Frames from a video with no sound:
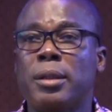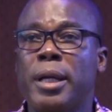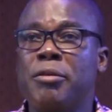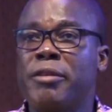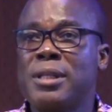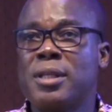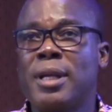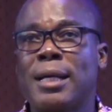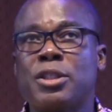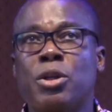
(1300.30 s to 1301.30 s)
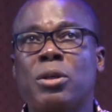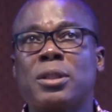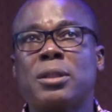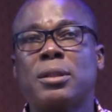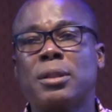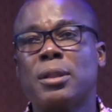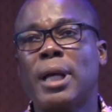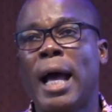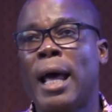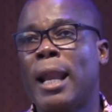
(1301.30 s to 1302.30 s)
The university does not
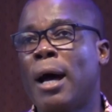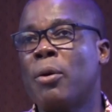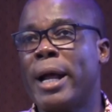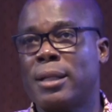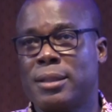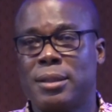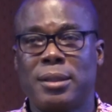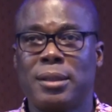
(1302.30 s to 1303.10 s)
allow that.